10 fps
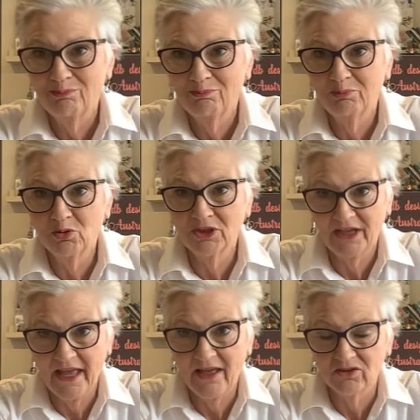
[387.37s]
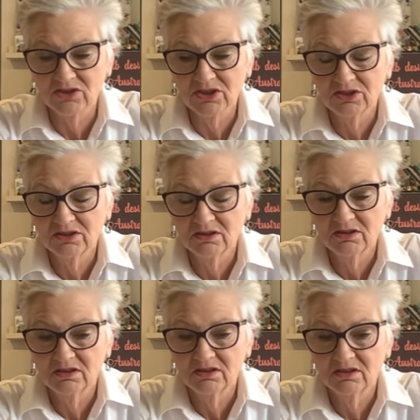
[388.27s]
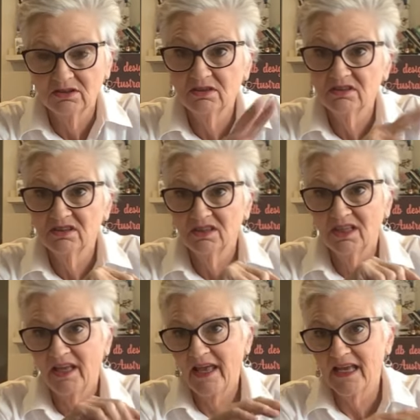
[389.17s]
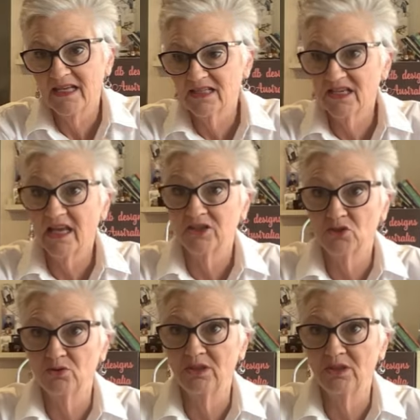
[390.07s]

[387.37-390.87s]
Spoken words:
pull it out as a 2